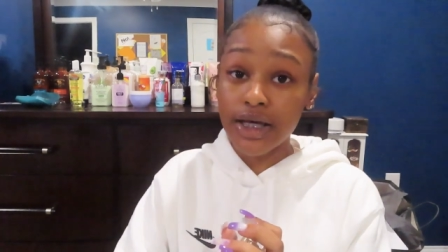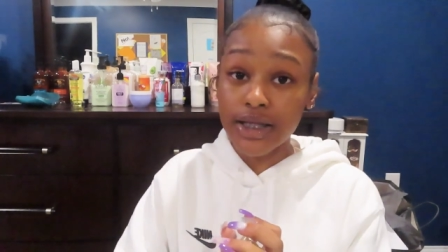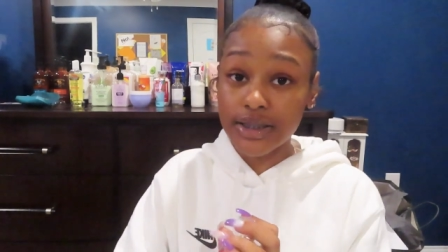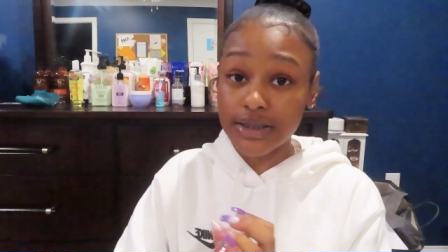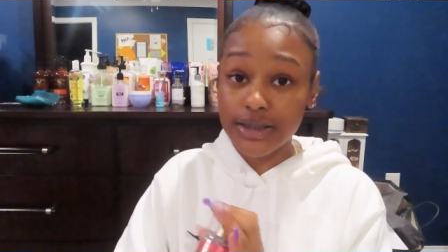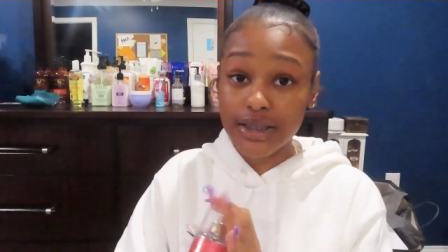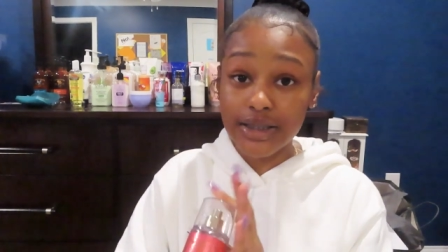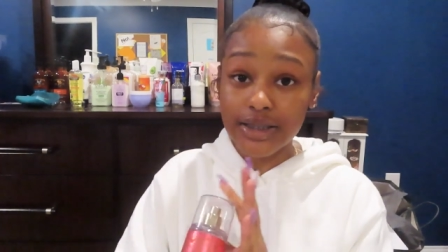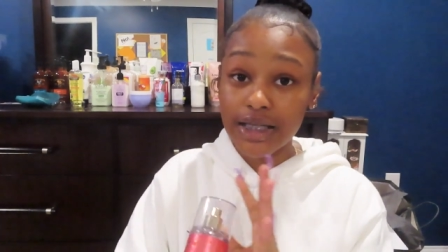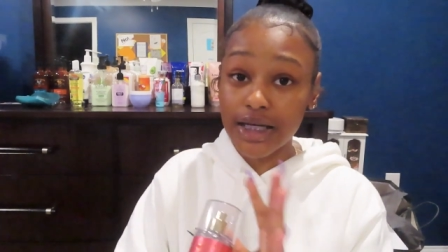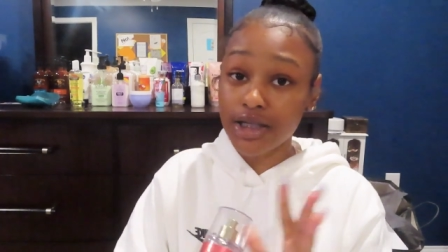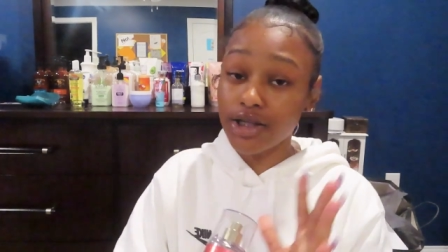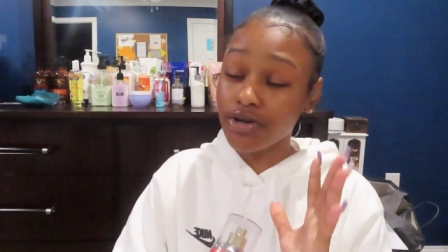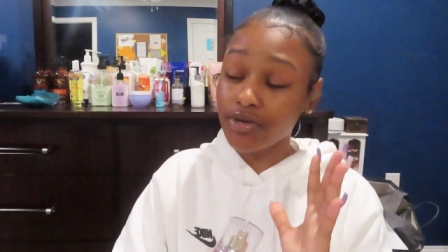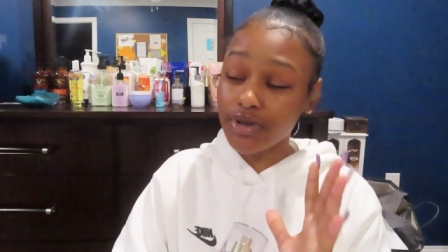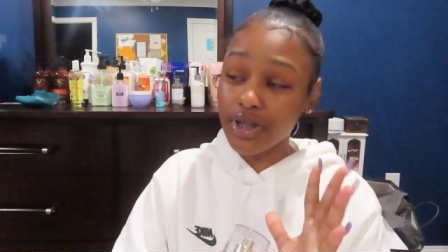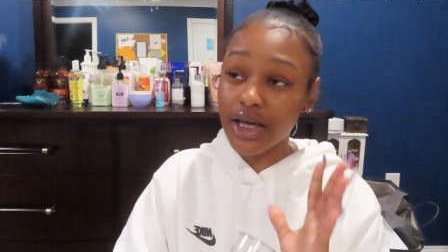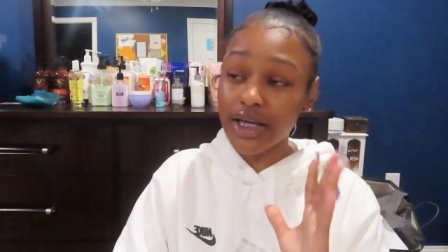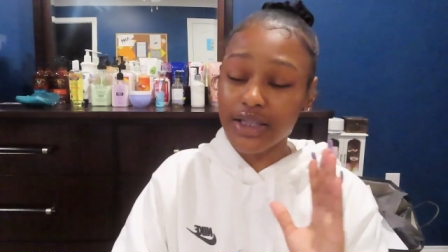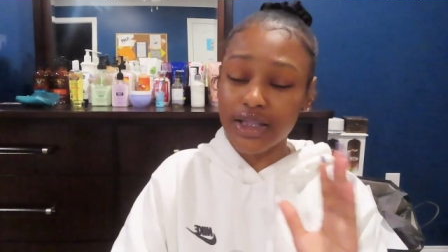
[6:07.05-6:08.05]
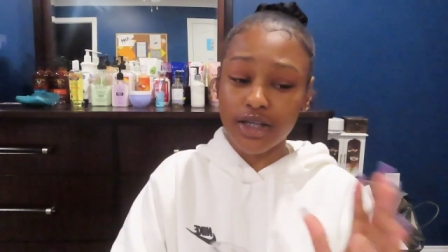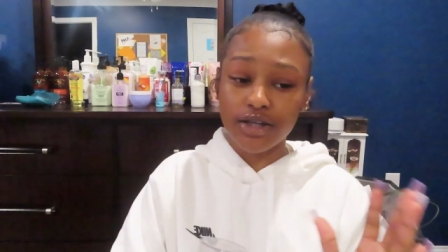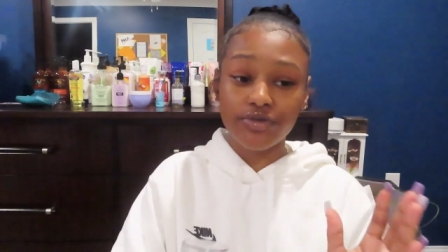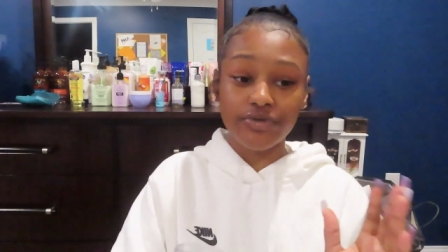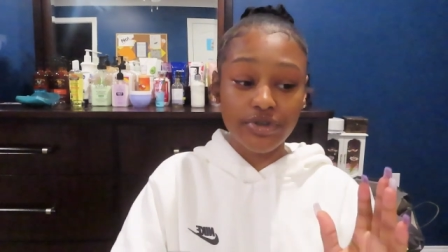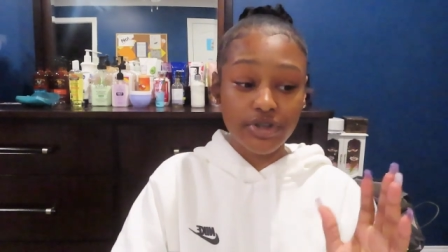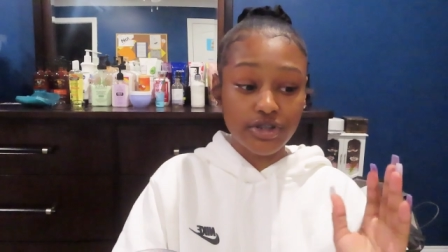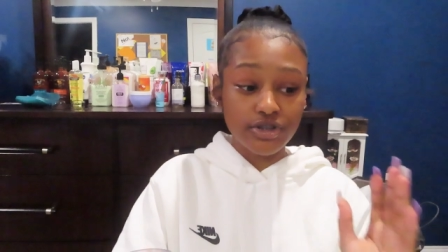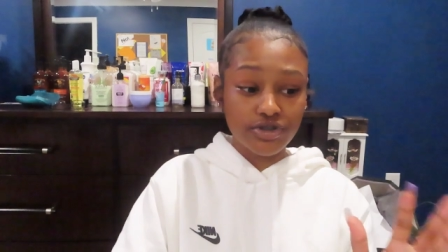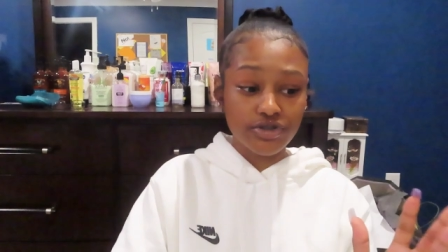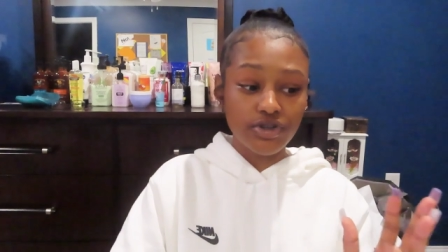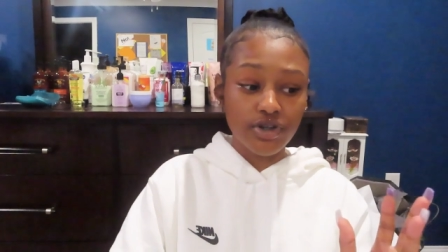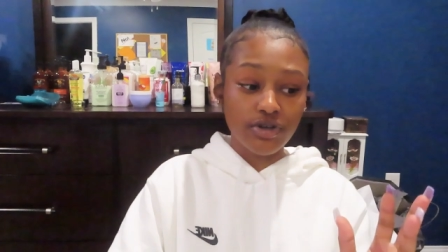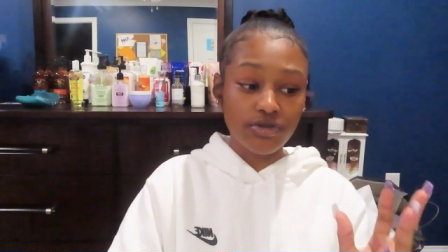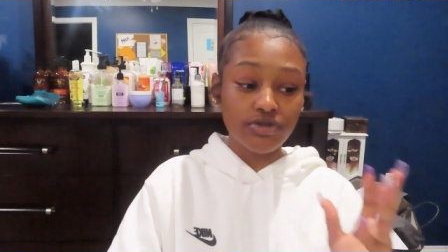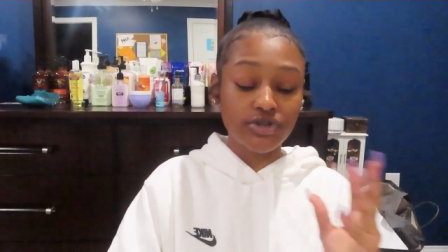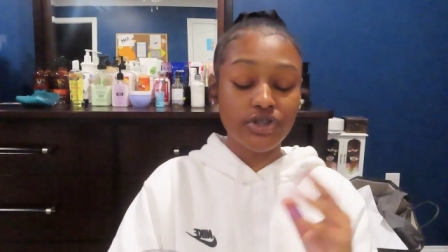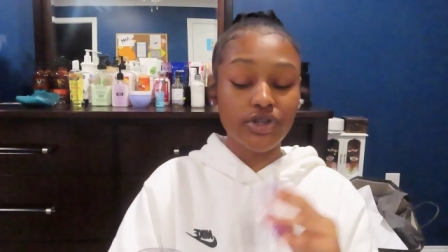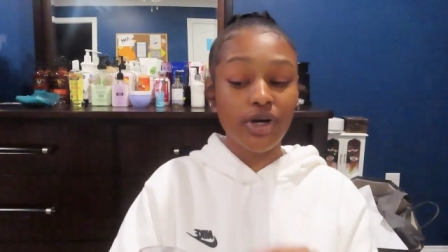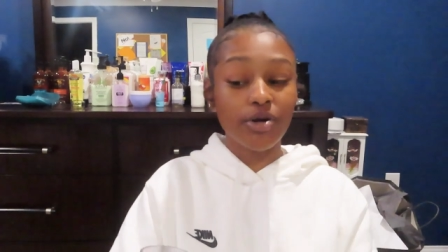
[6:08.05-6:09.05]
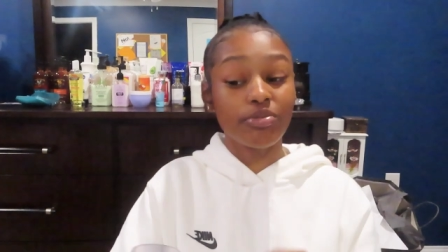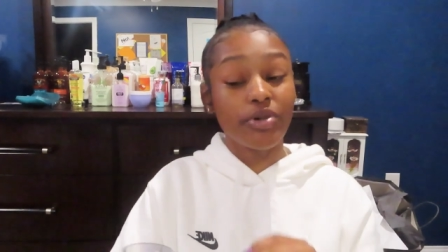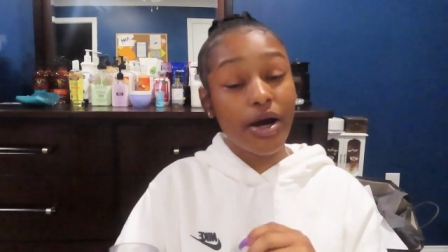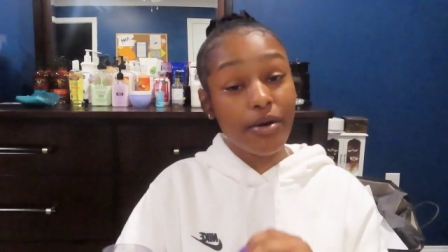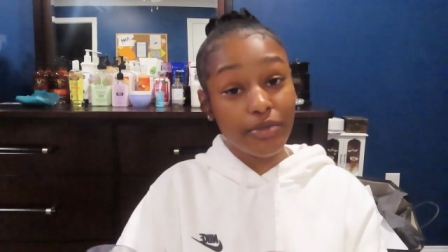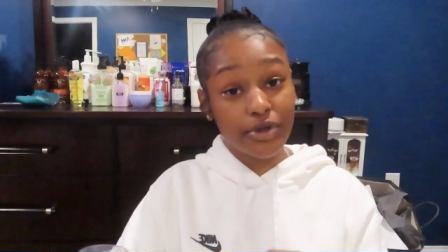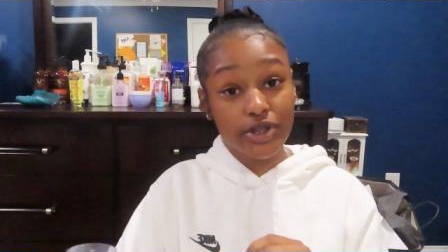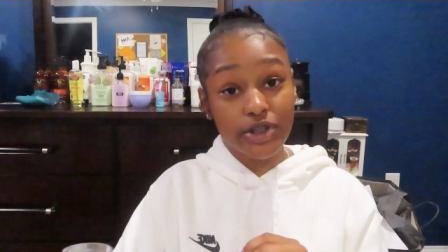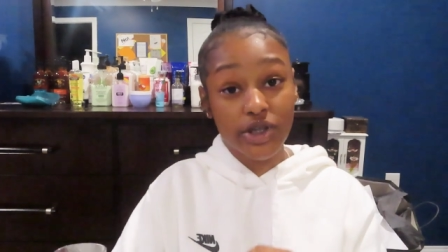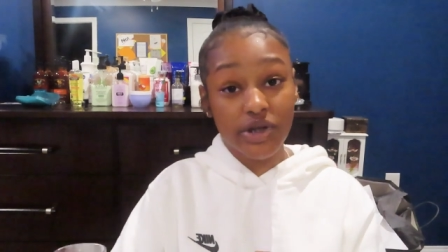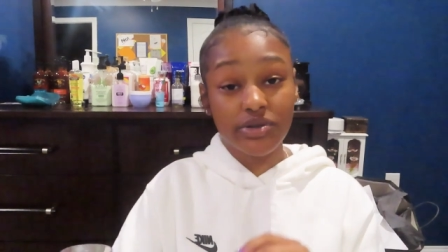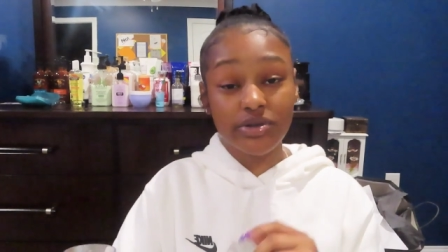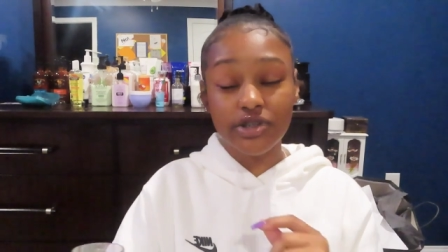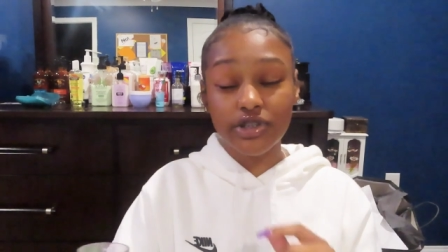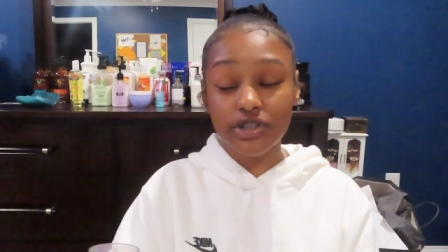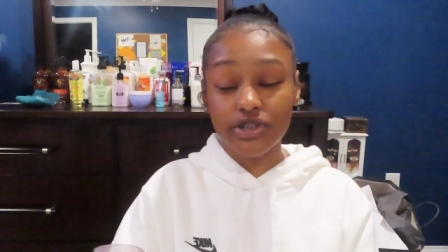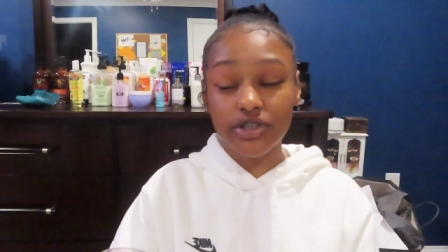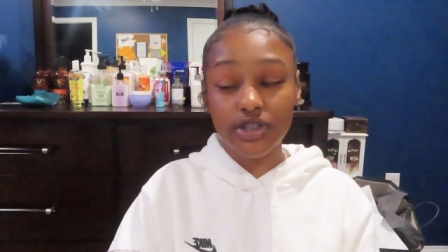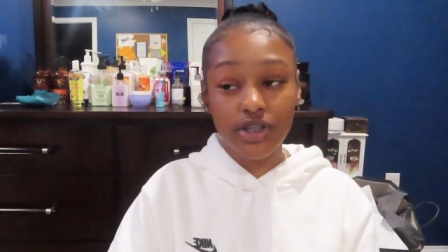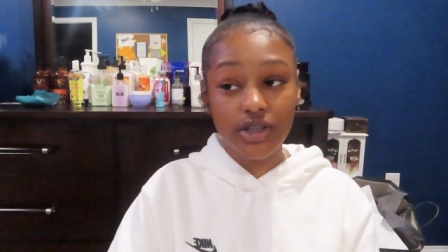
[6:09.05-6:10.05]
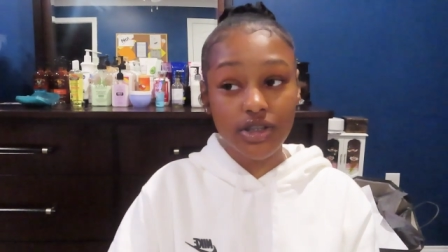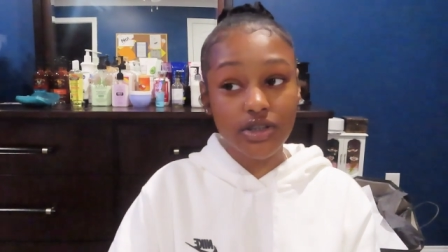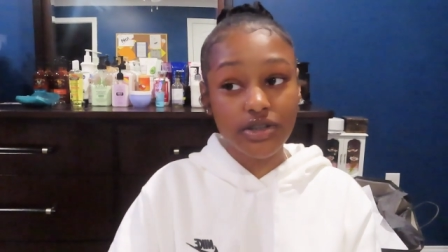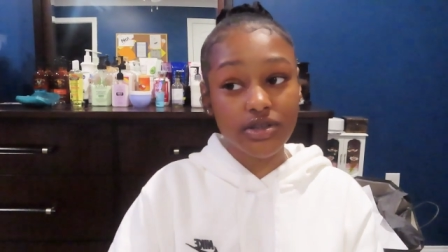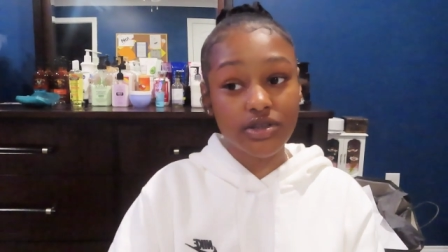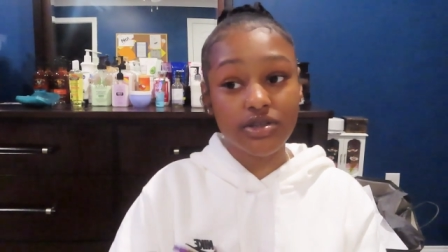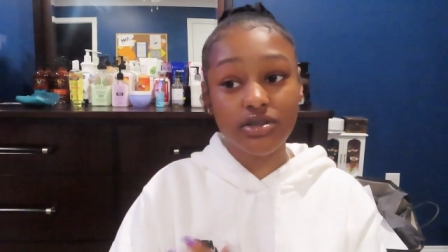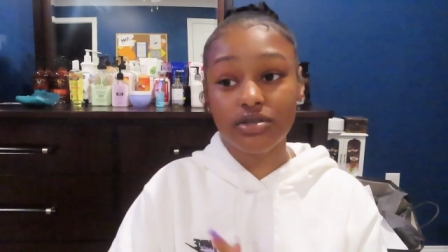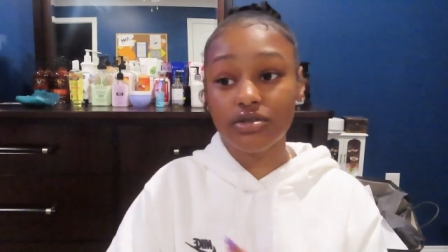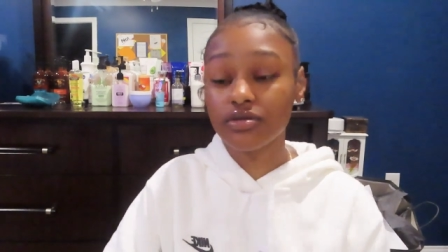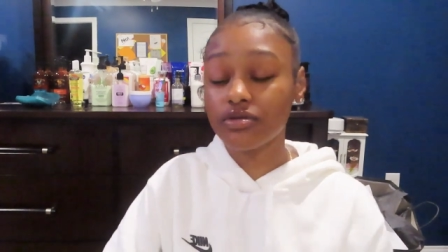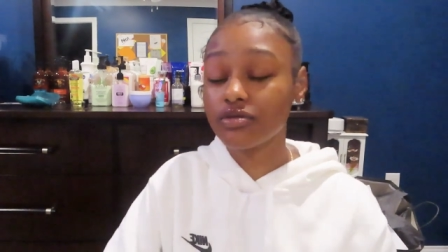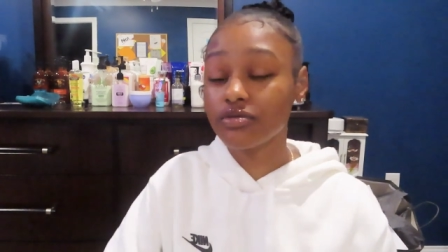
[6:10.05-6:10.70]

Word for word: lot of scents i don't like that are really strong so i promise y'all these scents